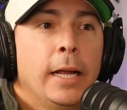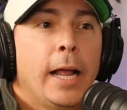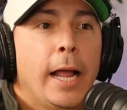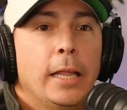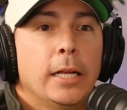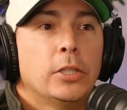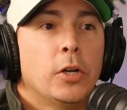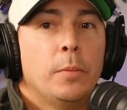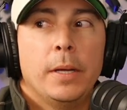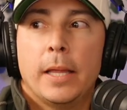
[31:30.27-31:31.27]
and they told
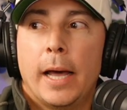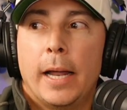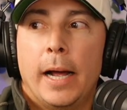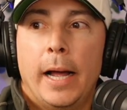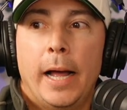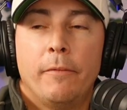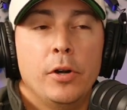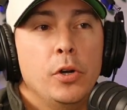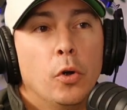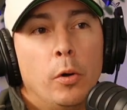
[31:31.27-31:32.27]
me that I have a
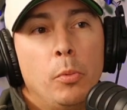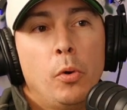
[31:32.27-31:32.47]
normal